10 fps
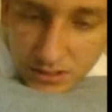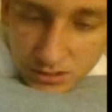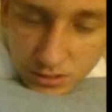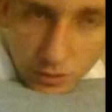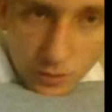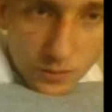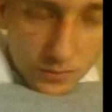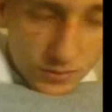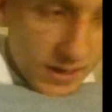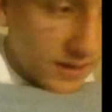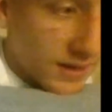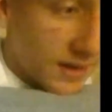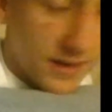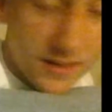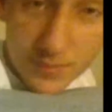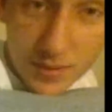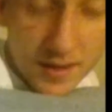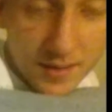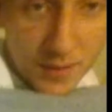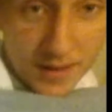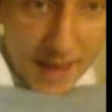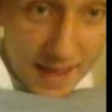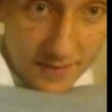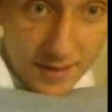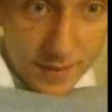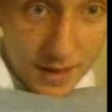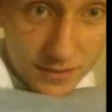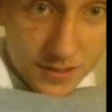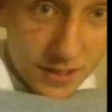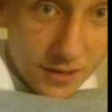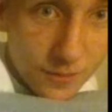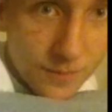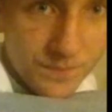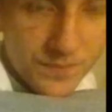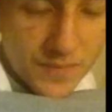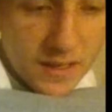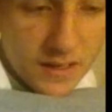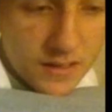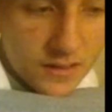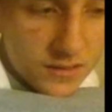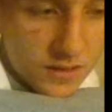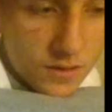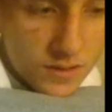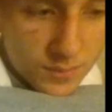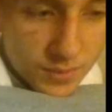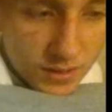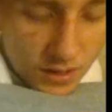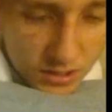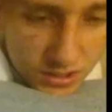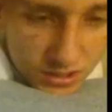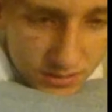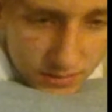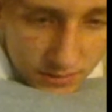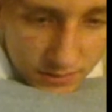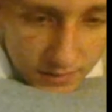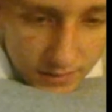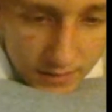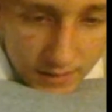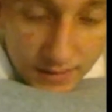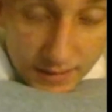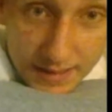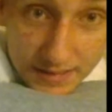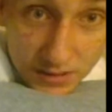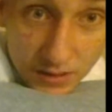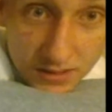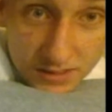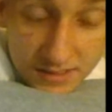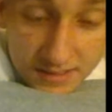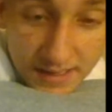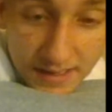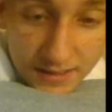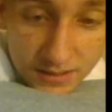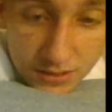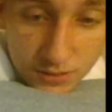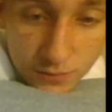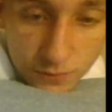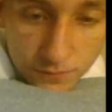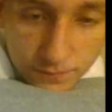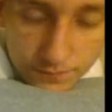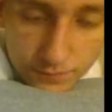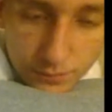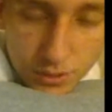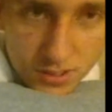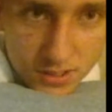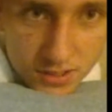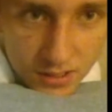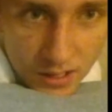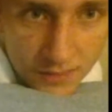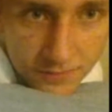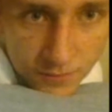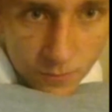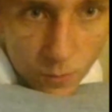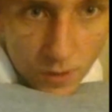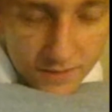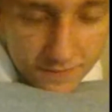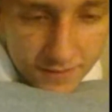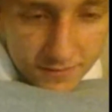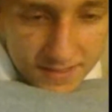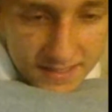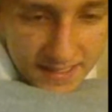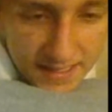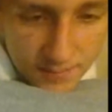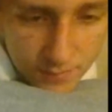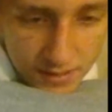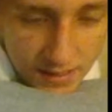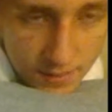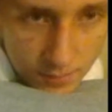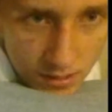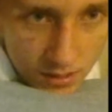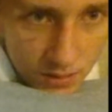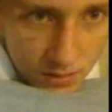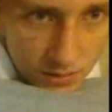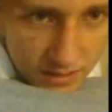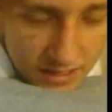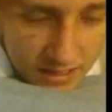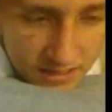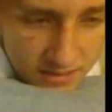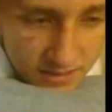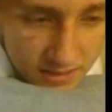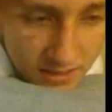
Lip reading: So, and it's probably going to bring heavy amounts too. So as a precaution, NASCAR has decided to push the start up from 1:15 p.m. here in the east